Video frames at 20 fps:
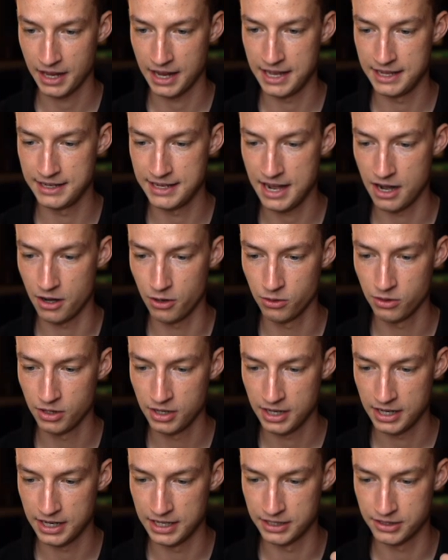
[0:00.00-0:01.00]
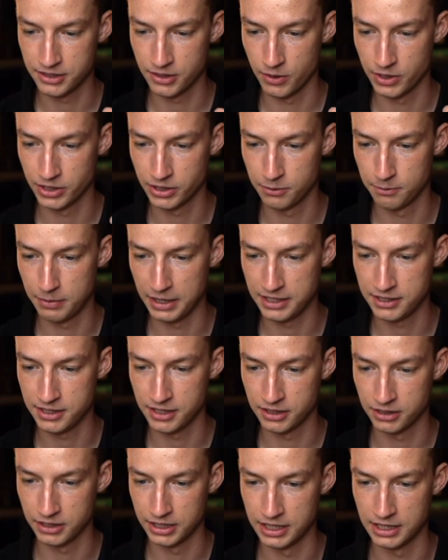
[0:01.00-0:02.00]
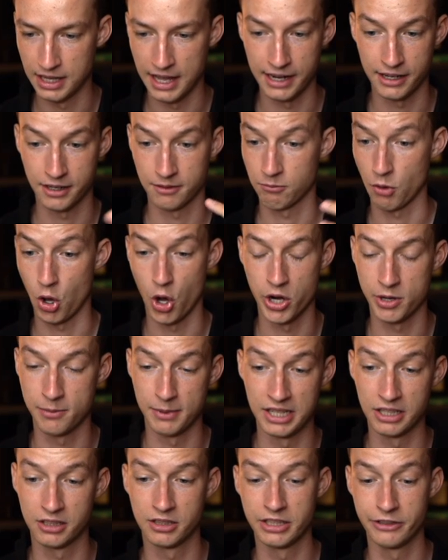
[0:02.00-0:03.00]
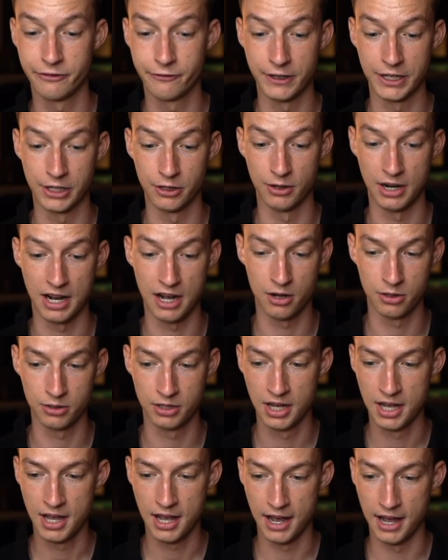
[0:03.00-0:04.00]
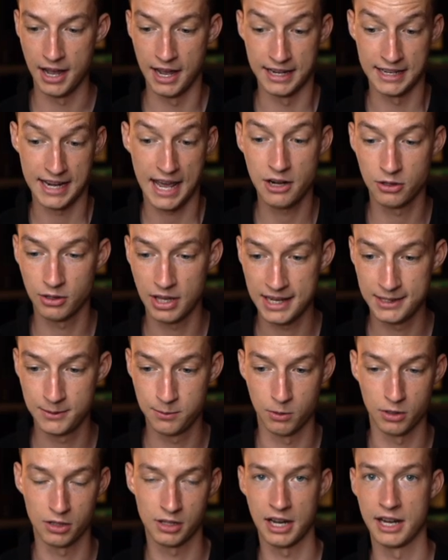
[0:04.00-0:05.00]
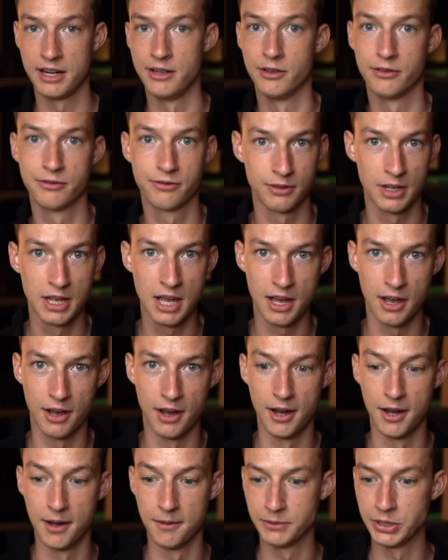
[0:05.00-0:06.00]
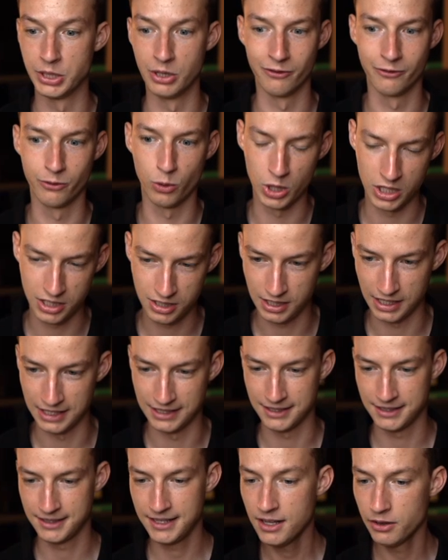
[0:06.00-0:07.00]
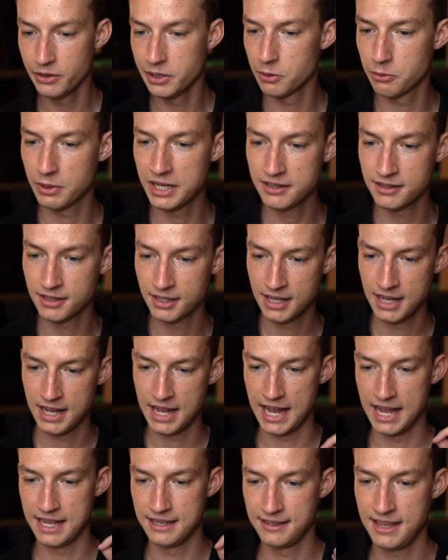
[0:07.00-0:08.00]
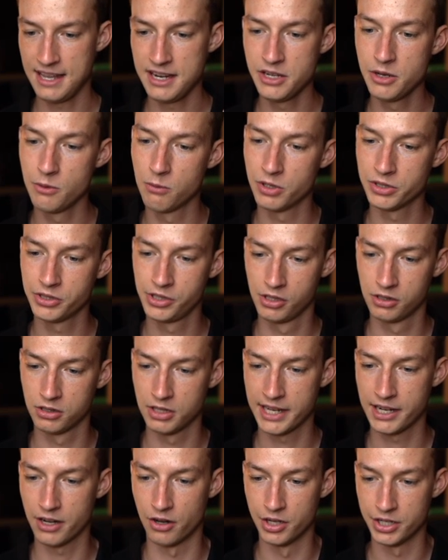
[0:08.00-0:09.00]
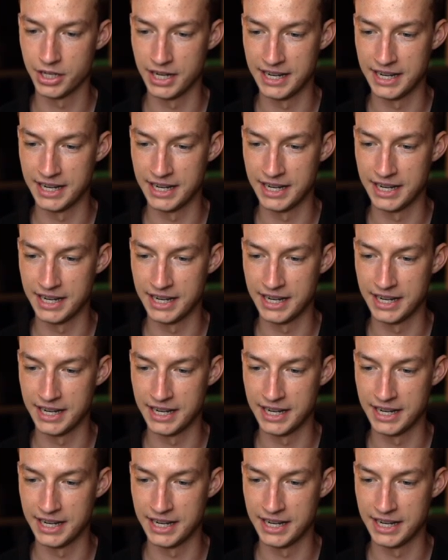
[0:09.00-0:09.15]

And now it's going to basically like automatically figure out uh, and analyze what kind of, uh, you know, voice it's dealing with. And then you want to click on